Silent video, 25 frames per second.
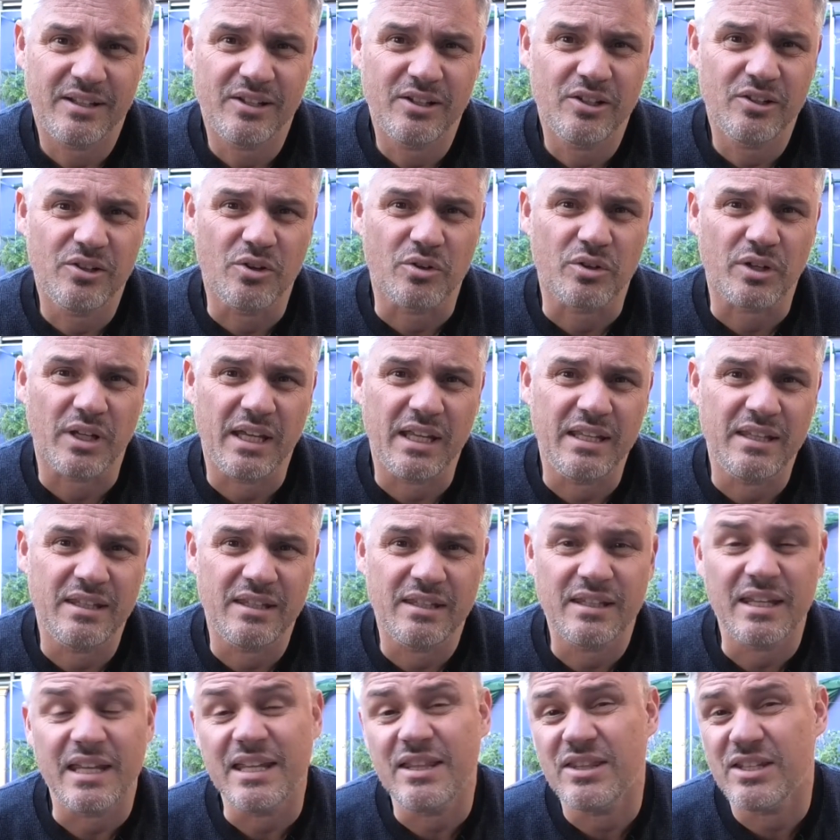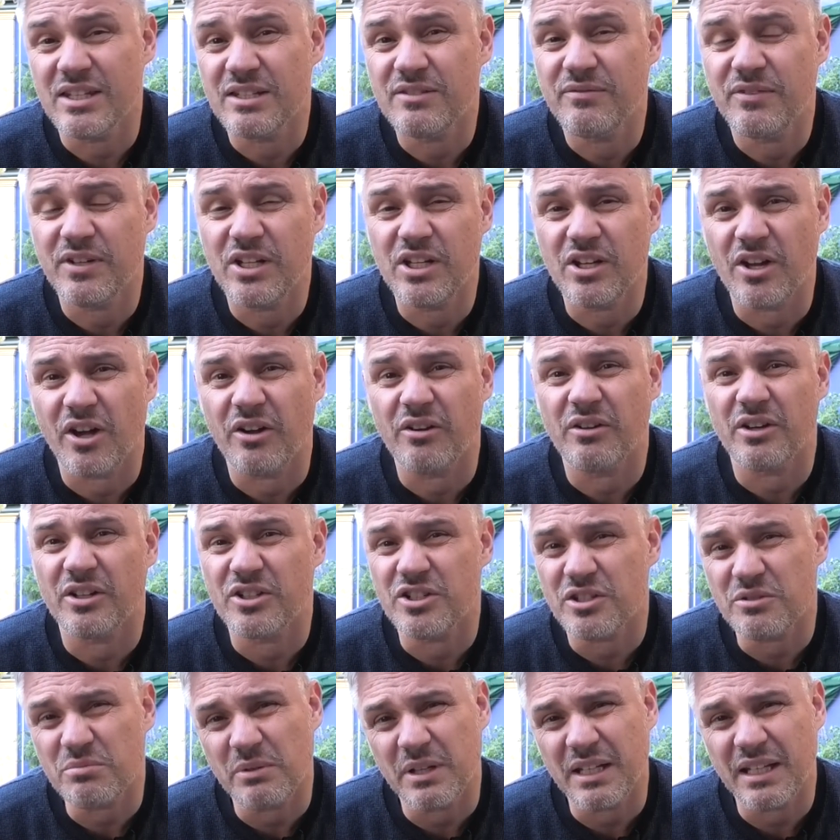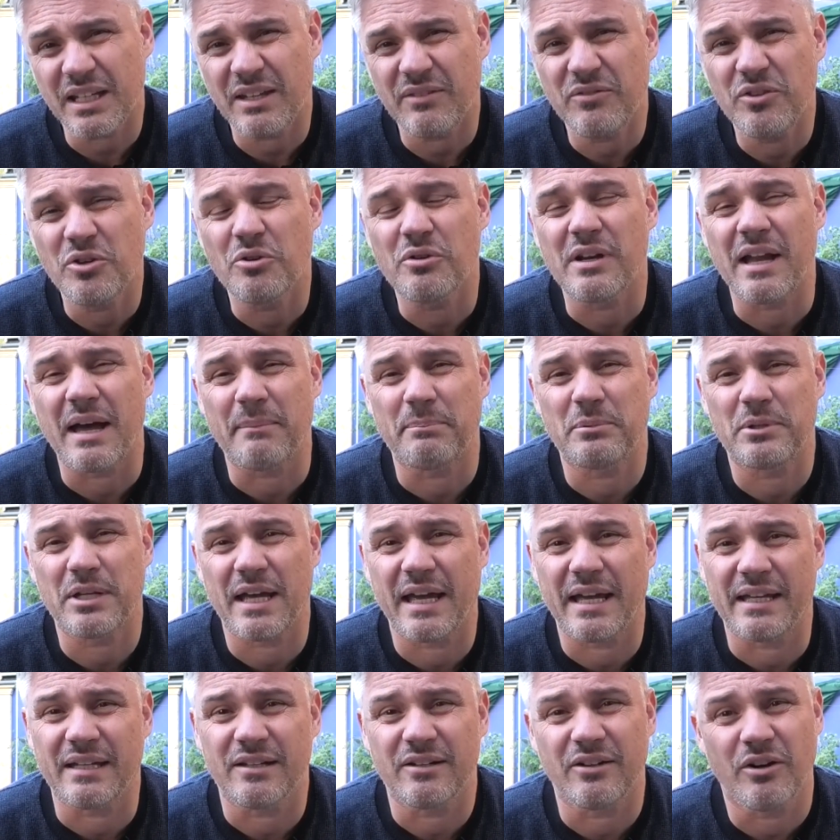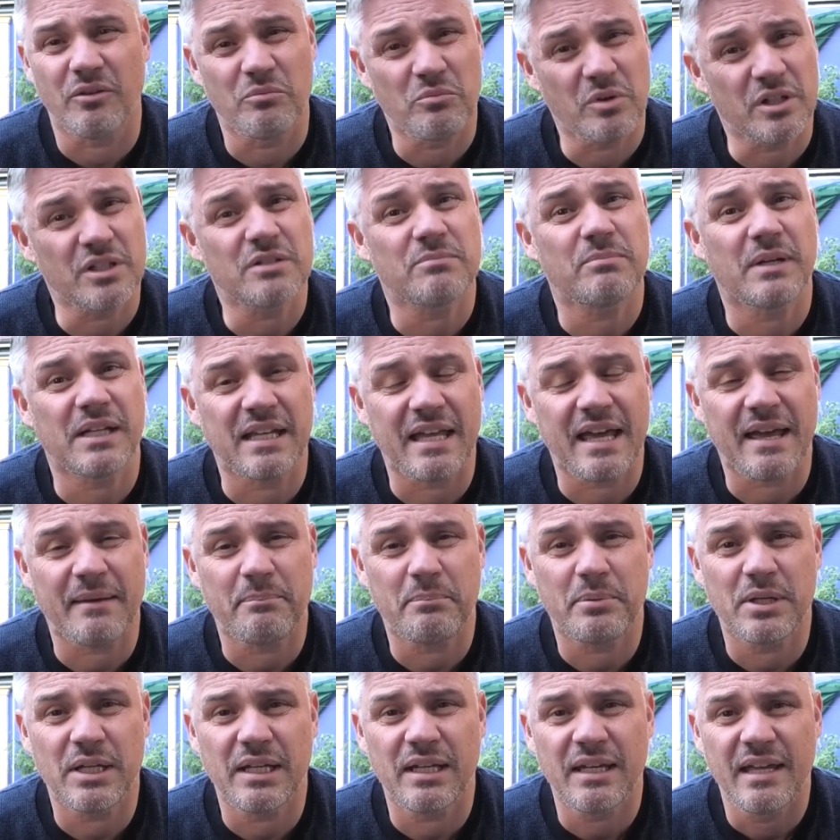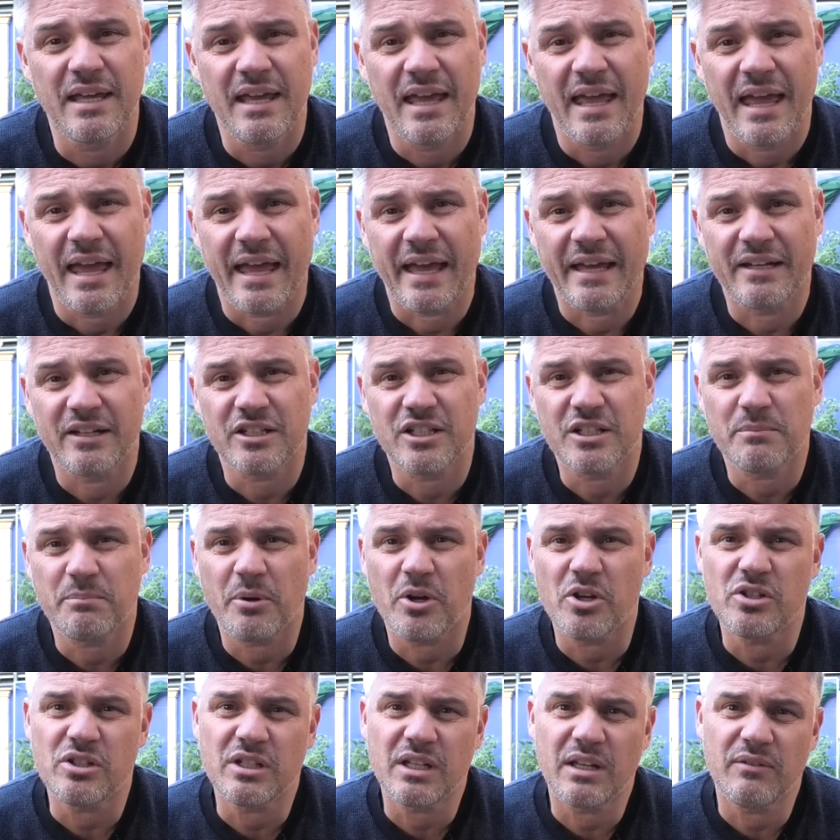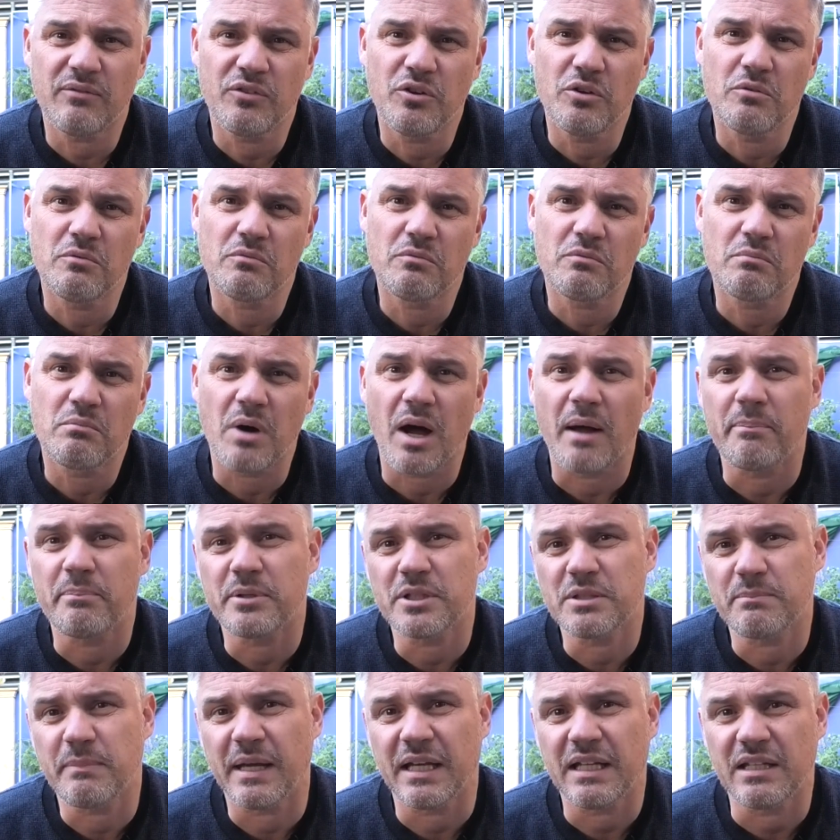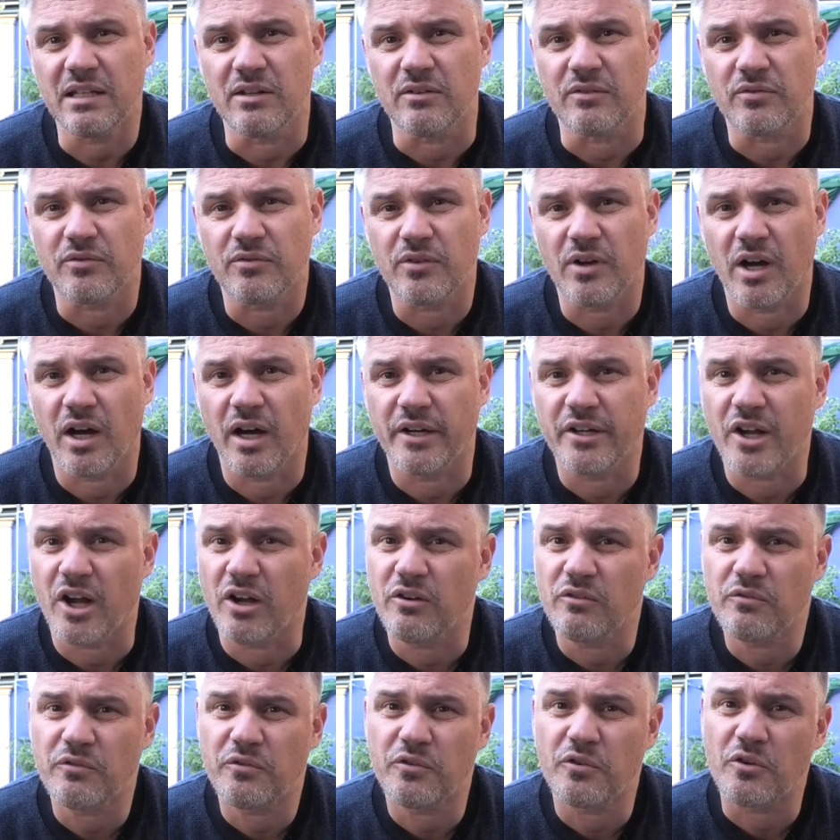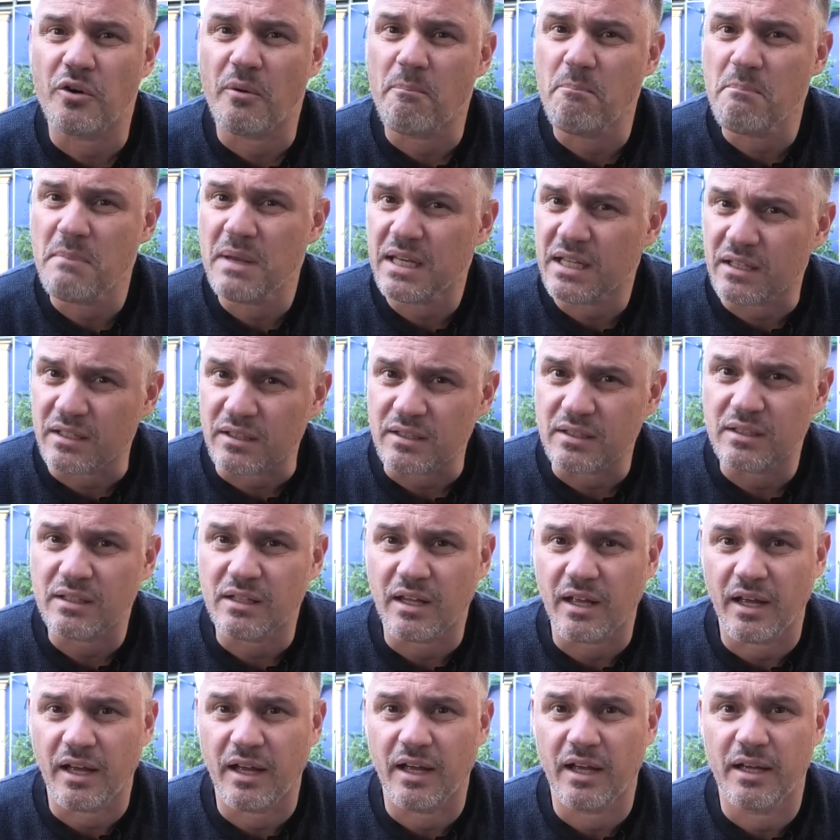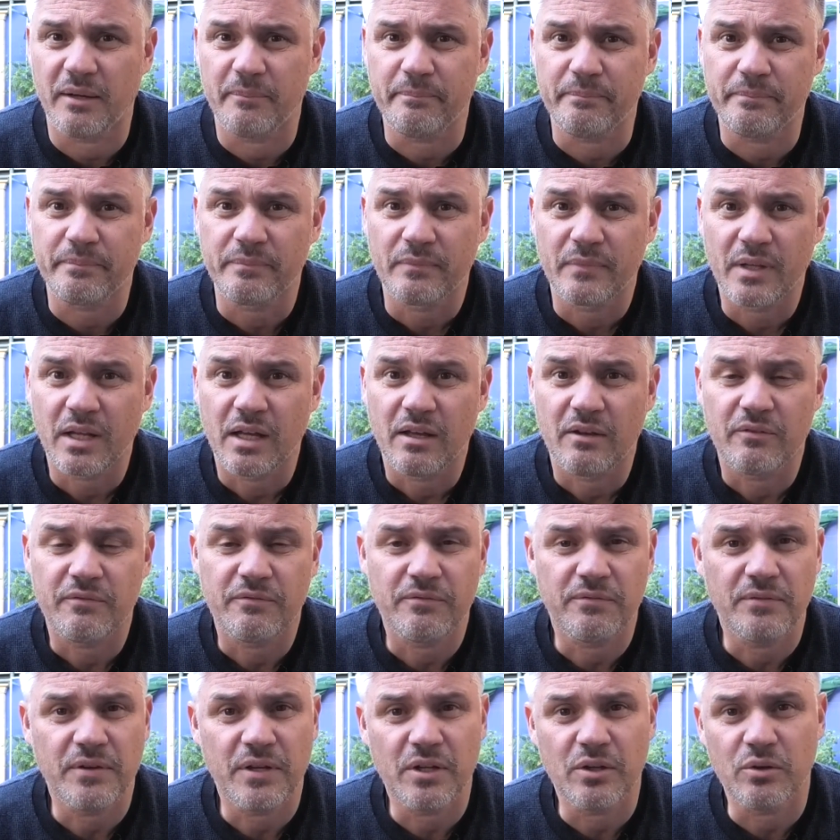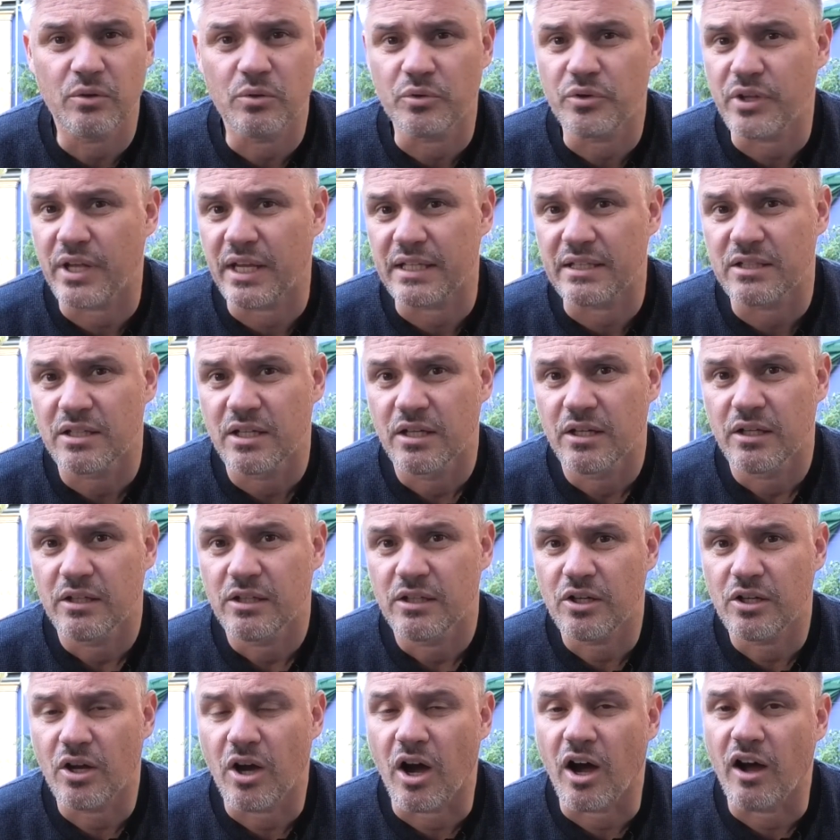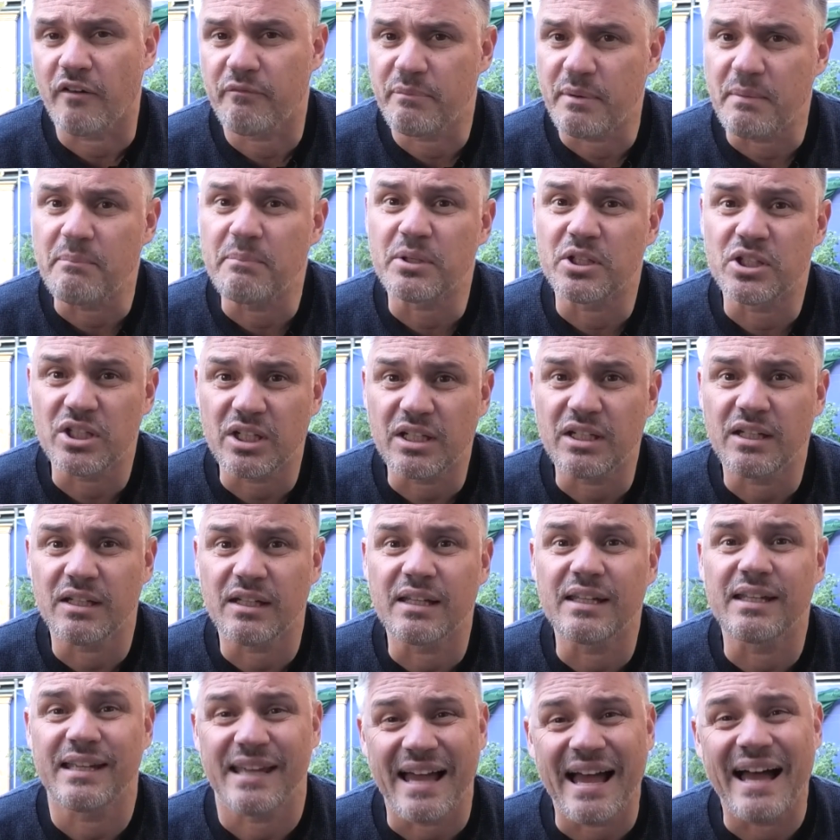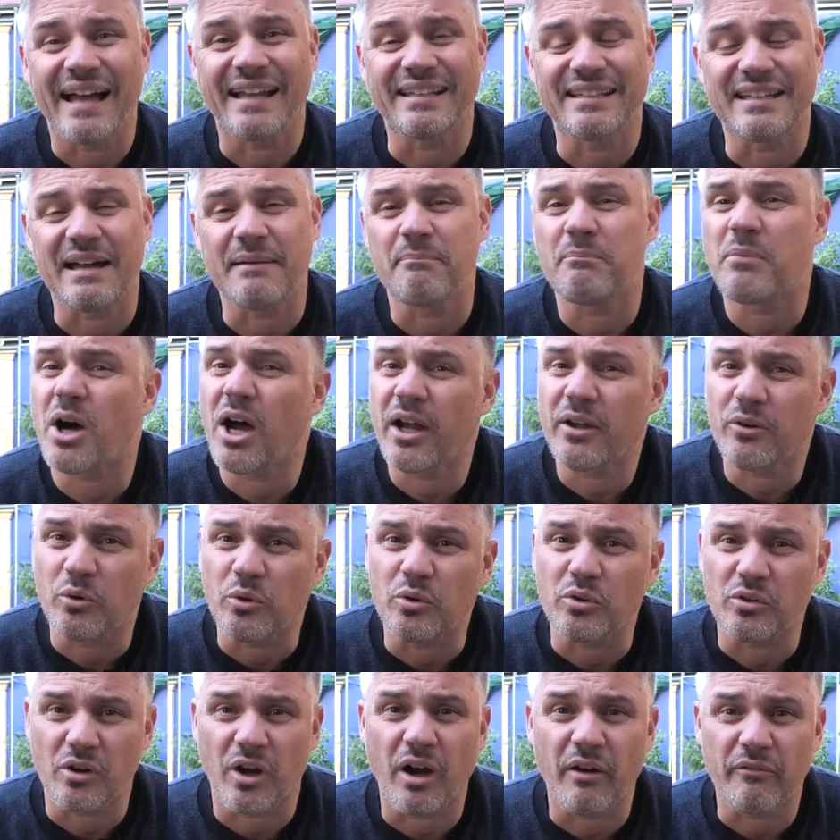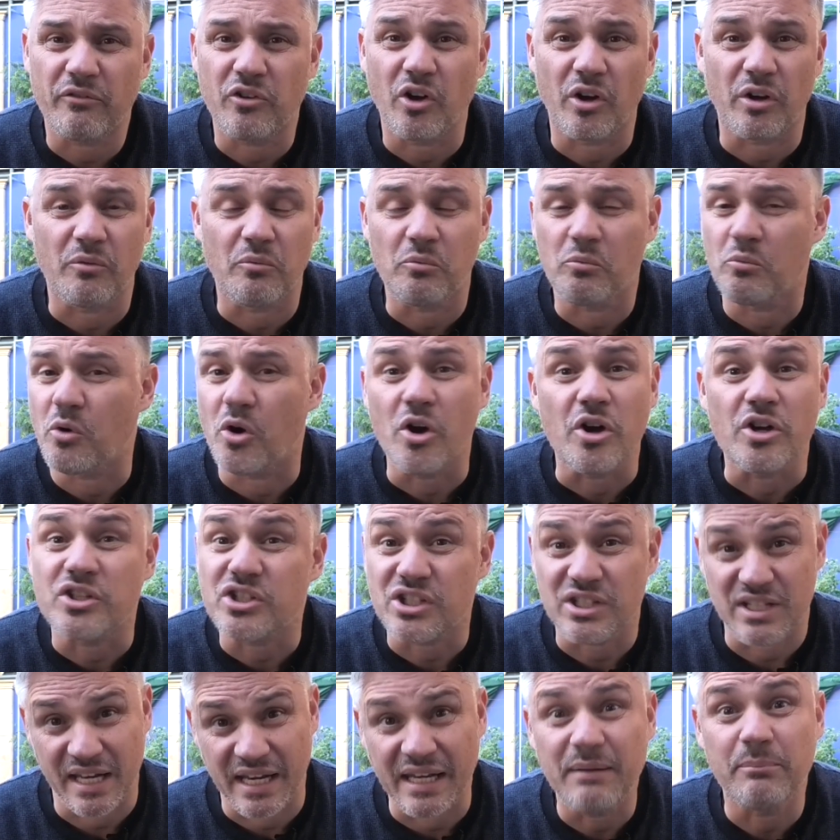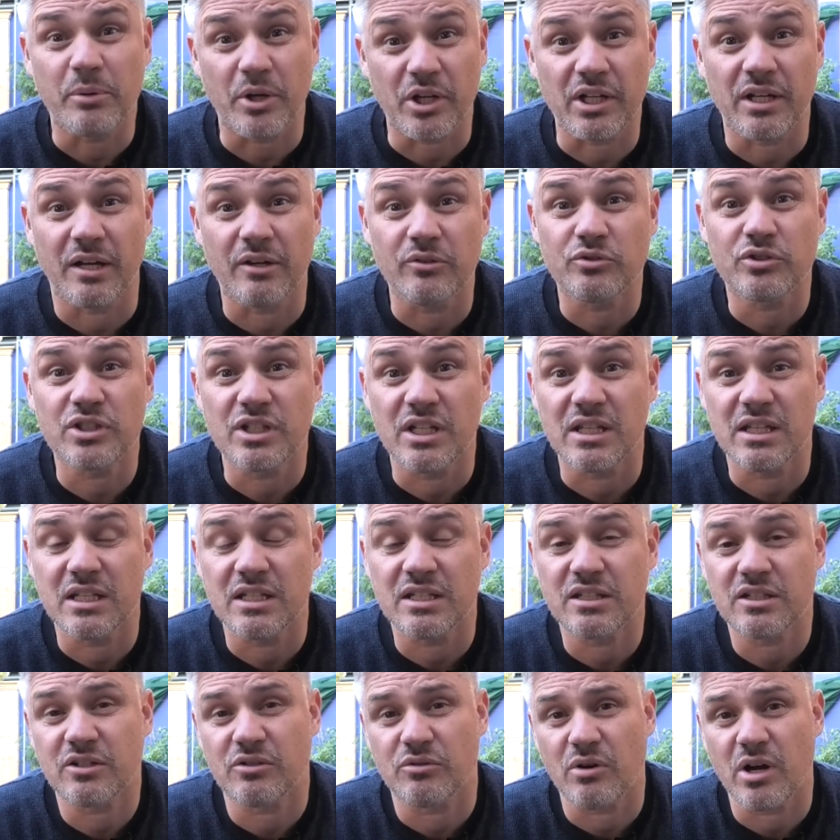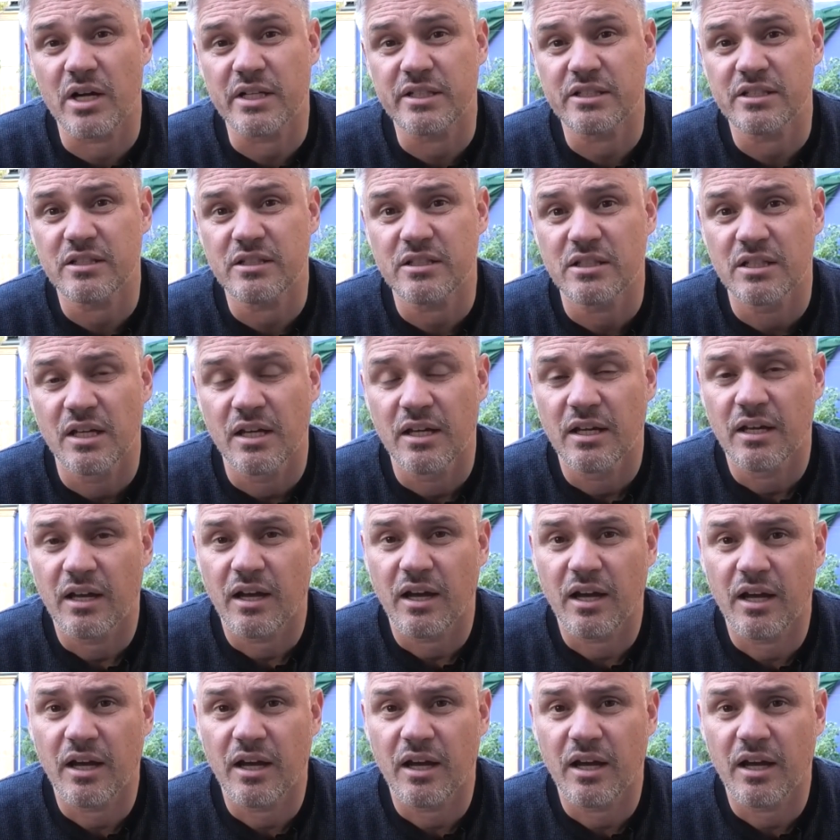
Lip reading: Look, in this video, I just want to give you an update on what's been happening, and I suppose give you my perspective. I don't for a minute feel that, you know, I've been particularly hard done by, or I've got it worse than anybody else in this crisis.